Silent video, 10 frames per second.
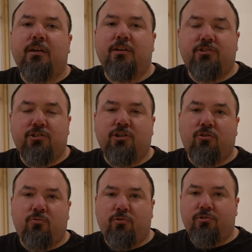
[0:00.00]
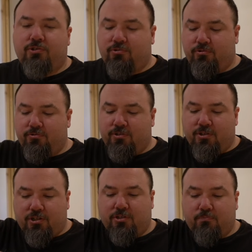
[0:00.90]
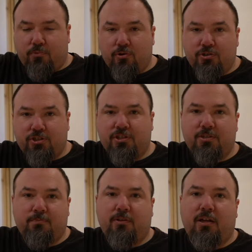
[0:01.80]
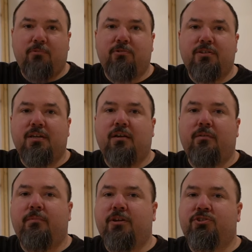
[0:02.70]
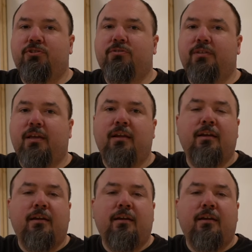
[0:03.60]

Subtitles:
1.25 screws to just push this plywood down and make sure that